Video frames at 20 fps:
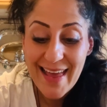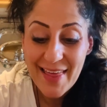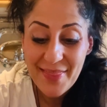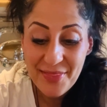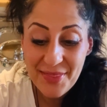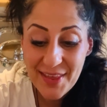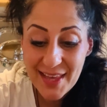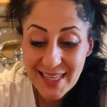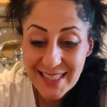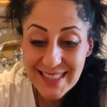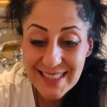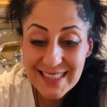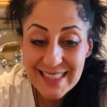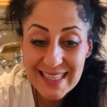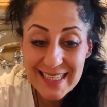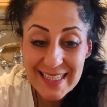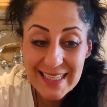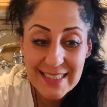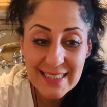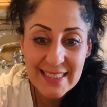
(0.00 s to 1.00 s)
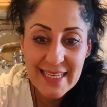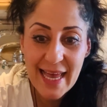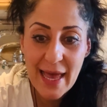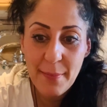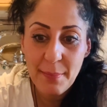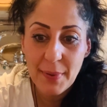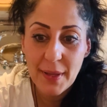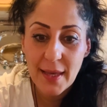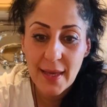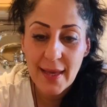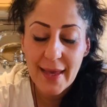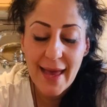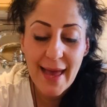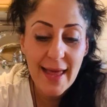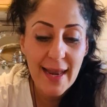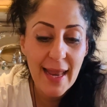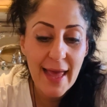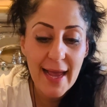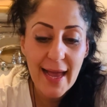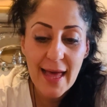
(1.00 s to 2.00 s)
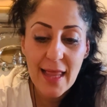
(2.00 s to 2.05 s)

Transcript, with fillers: This is epic. I, like,